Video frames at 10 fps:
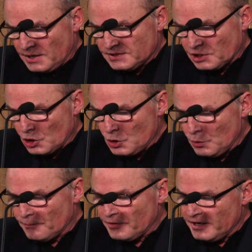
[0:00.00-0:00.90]
So
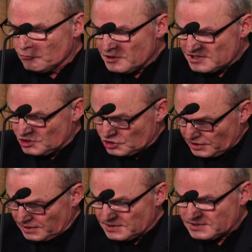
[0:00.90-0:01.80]
in recent
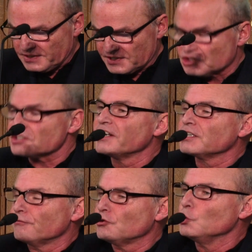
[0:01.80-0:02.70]
years, let's just take
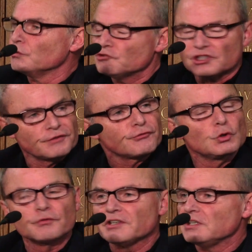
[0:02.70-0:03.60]
just a few
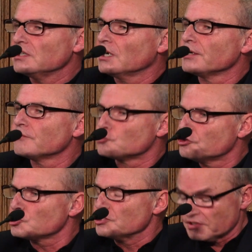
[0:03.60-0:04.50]
of the kind of
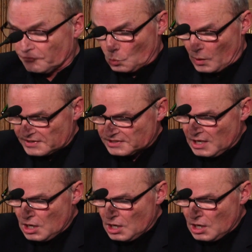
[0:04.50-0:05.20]
traditions of the West.